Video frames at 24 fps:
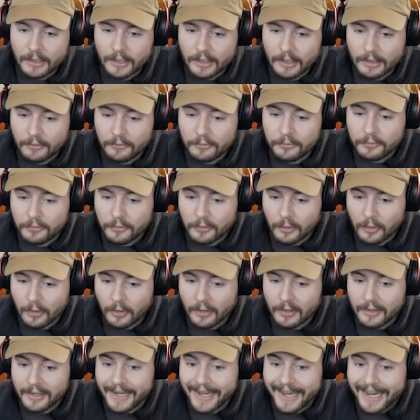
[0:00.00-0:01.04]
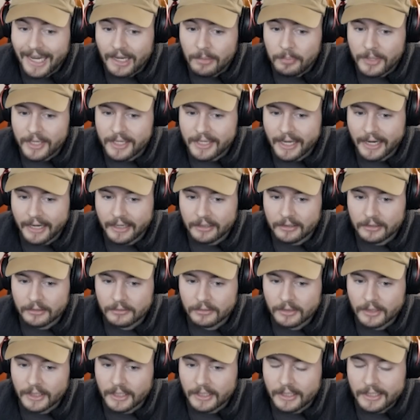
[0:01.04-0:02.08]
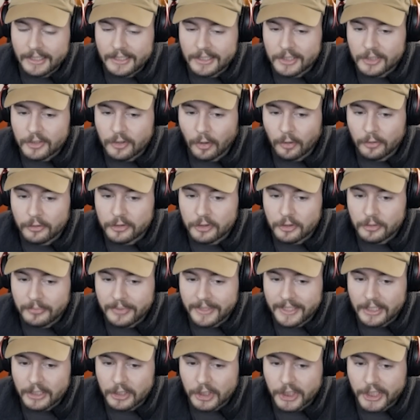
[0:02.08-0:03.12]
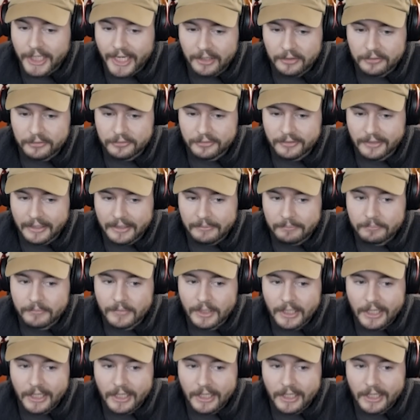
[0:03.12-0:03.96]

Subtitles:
for AP Kayle is going to be Shadowflame.